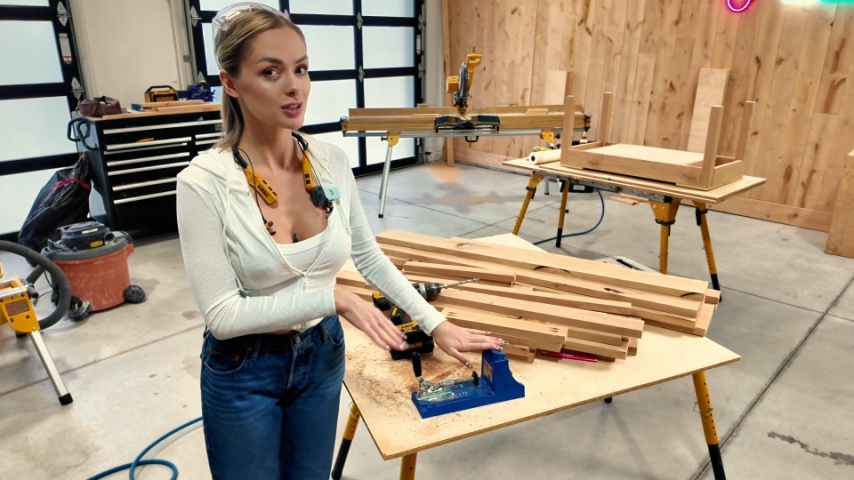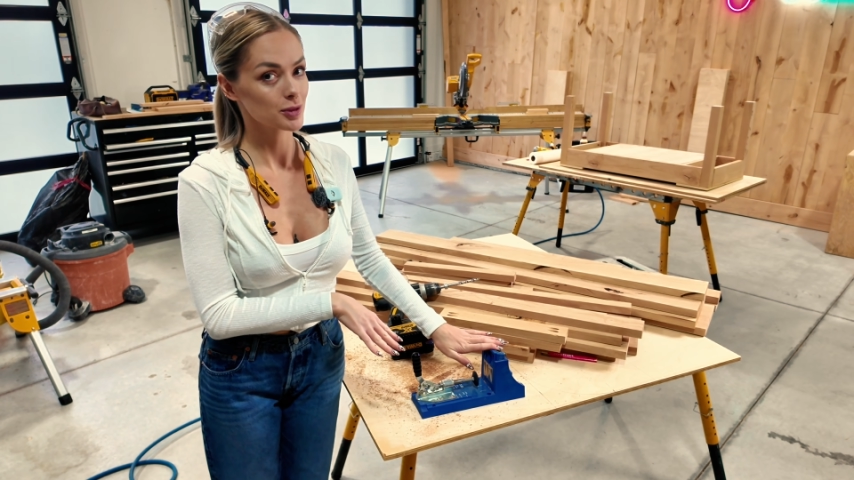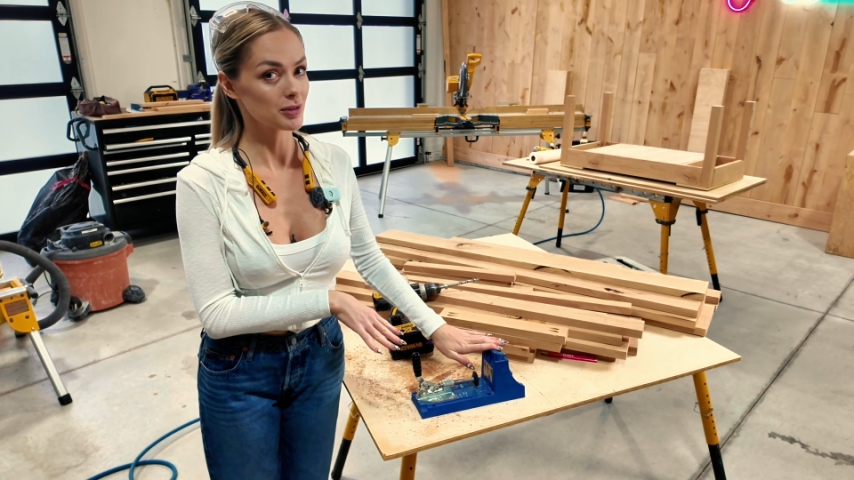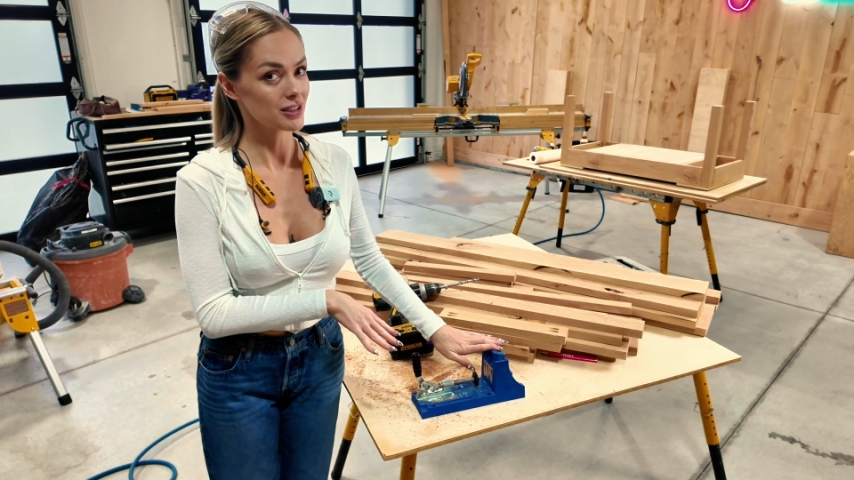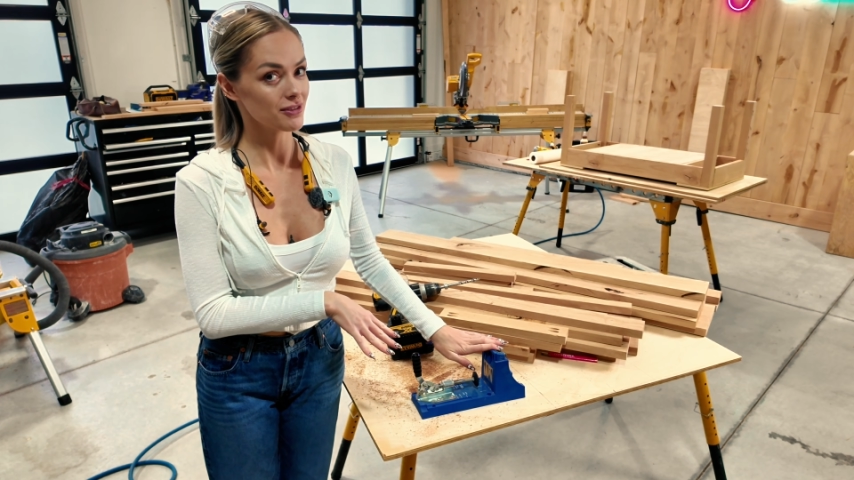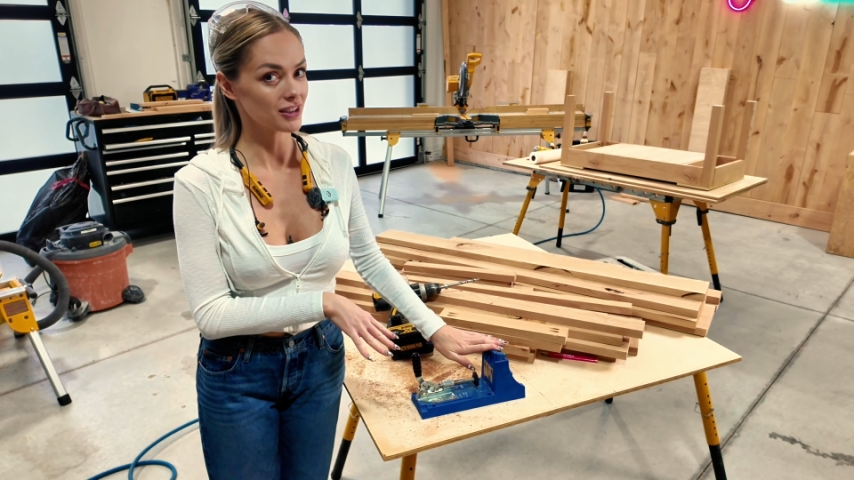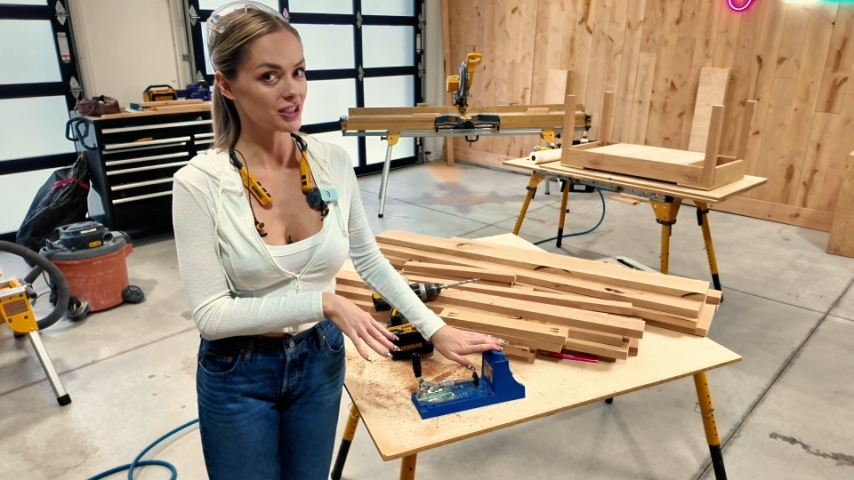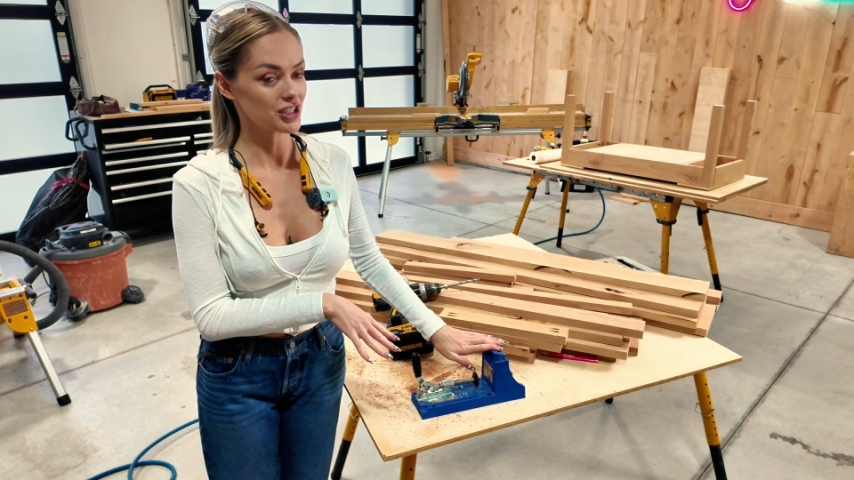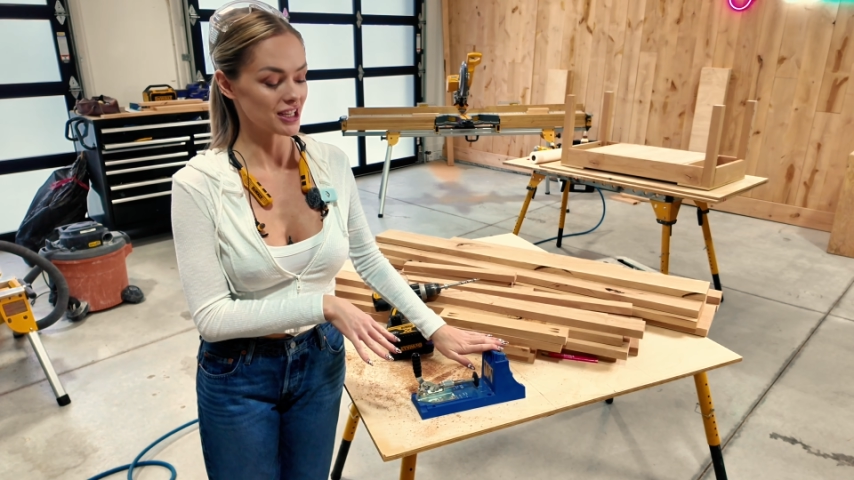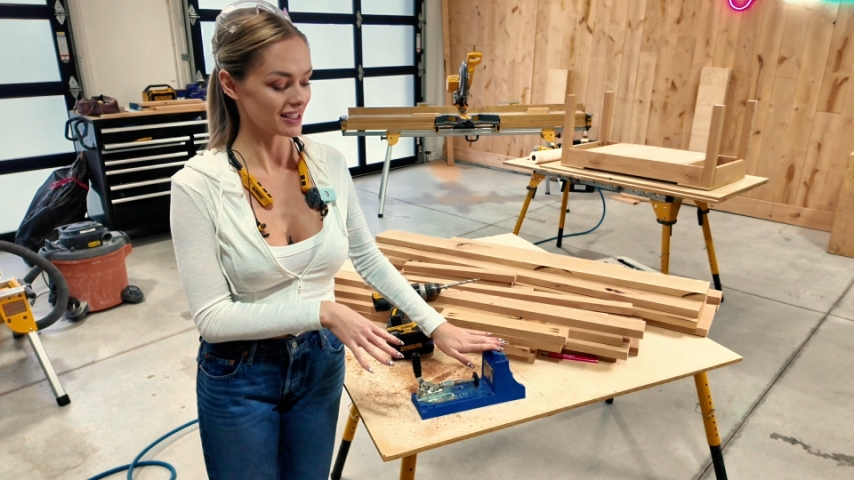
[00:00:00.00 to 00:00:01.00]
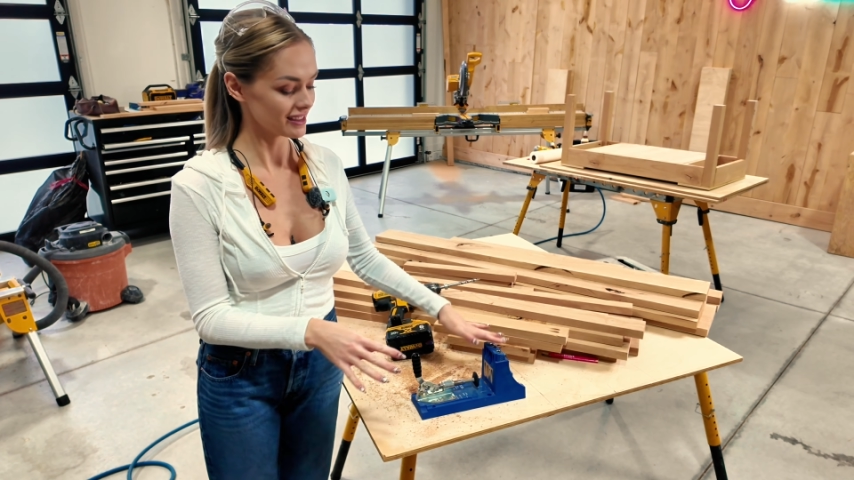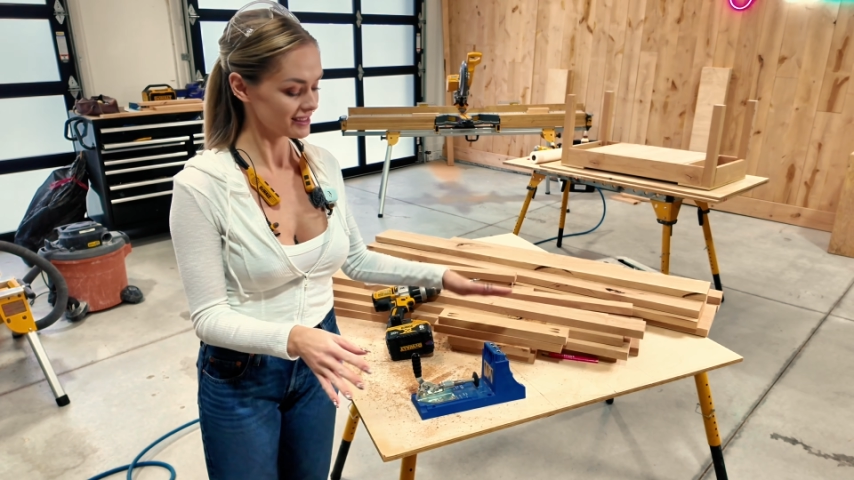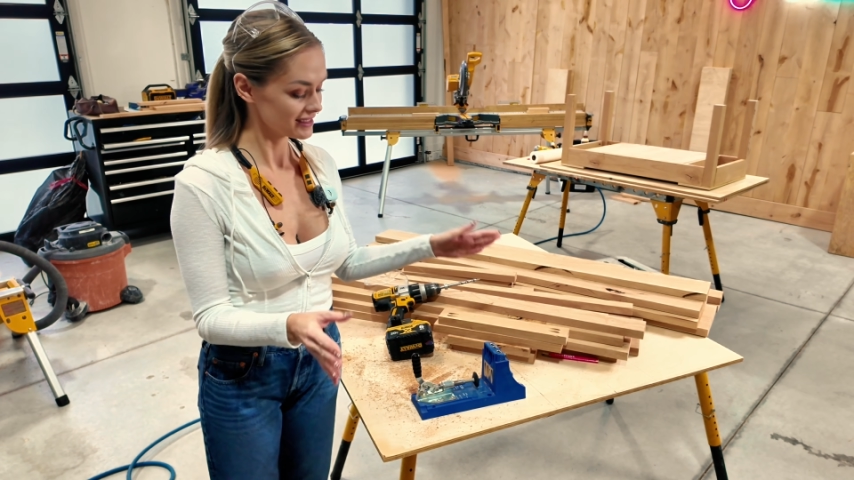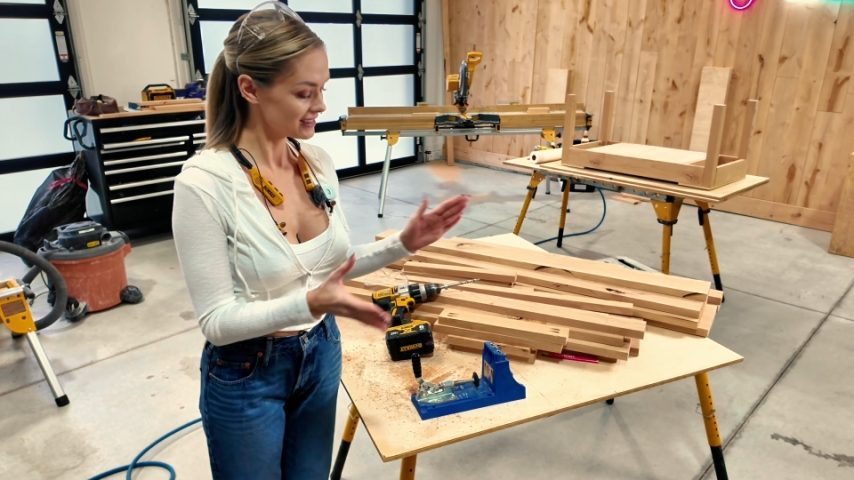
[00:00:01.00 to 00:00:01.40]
specific jig.